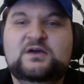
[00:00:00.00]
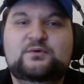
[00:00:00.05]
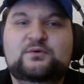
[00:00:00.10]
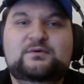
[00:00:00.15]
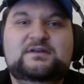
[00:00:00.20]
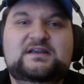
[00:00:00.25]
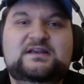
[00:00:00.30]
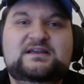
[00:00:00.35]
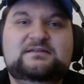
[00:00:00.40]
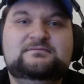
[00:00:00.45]

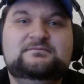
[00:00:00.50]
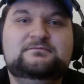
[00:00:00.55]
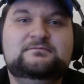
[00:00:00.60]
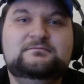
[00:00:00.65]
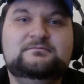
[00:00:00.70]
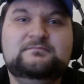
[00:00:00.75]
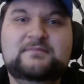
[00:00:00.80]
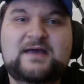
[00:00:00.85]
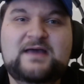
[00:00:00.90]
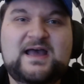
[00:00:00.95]
We need
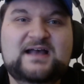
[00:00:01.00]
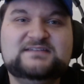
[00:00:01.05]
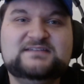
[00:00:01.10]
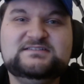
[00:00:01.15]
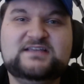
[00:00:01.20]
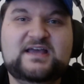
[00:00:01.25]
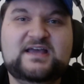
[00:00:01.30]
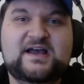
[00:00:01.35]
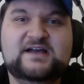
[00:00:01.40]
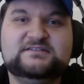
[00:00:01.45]
mass
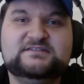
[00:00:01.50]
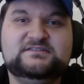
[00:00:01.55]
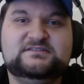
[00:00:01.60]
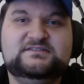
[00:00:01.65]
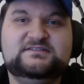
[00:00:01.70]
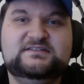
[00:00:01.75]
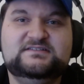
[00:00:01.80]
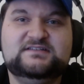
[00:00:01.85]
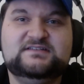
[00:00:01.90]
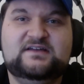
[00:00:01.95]

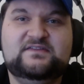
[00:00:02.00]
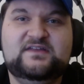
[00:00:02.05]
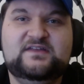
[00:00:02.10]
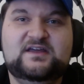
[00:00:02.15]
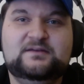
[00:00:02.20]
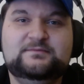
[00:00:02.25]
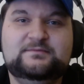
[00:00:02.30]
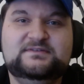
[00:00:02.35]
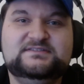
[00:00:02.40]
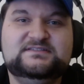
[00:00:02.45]
casualties on the
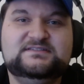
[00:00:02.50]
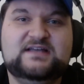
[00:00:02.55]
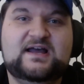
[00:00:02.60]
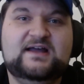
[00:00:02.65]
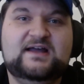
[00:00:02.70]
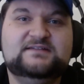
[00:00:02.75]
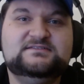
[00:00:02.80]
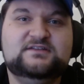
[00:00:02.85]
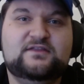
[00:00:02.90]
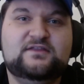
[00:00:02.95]
enemy
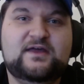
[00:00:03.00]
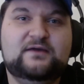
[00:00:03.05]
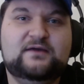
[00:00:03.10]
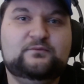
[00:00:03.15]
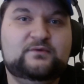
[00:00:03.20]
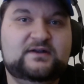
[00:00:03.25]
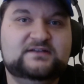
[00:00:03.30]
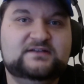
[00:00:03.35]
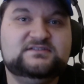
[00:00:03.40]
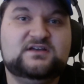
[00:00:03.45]
side so that
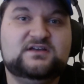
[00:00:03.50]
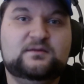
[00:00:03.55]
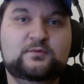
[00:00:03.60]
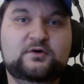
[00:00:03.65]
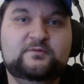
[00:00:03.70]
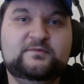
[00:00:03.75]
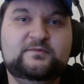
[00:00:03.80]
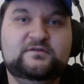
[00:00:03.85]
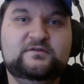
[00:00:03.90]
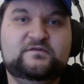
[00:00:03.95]
when it's our
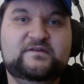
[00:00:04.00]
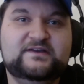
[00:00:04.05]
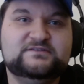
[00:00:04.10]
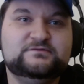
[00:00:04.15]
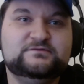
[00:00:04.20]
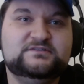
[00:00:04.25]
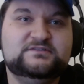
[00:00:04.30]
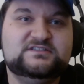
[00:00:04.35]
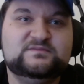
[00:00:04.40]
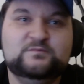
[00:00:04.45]
movement phase,
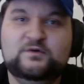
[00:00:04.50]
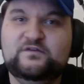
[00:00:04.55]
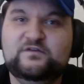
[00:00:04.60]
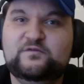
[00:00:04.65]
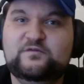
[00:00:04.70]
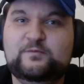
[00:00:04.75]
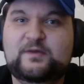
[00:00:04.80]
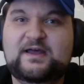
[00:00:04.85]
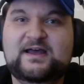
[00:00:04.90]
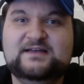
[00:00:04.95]
we just
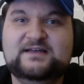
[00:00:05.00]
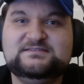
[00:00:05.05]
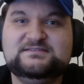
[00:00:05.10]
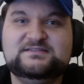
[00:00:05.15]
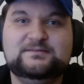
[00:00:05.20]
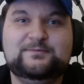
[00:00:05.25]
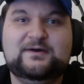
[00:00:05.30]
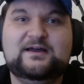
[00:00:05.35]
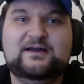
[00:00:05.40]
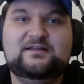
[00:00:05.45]
move past
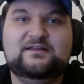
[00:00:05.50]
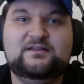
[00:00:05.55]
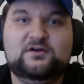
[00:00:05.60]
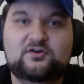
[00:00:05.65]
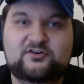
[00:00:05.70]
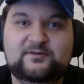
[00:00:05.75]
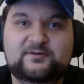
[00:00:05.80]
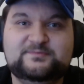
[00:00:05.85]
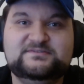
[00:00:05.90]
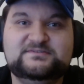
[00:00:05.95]
the pile of
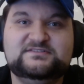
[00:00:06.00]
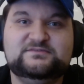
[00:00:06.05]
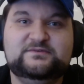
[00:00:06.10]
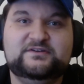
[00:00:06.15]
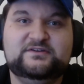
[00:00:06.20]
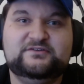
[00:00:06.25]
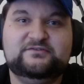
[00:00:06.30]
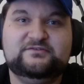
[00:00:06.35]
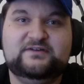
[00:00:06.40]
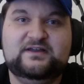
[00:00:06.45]
corpses we
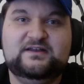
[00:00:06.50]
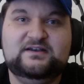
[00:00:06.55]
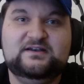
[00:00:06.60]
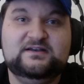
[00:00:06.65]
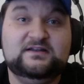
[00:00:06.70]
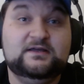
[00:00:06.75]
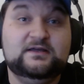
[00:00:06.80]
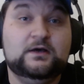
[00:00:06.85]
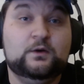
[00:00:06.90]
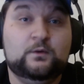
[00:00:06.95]
created
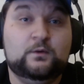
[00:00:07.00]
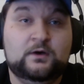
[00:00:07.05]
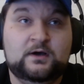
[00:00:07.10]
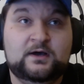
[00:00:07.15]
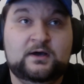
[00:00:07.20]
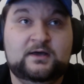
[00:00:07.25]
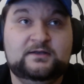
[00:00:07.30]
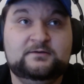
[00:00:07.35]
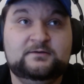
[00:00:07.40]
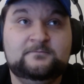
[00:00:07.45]
and go on.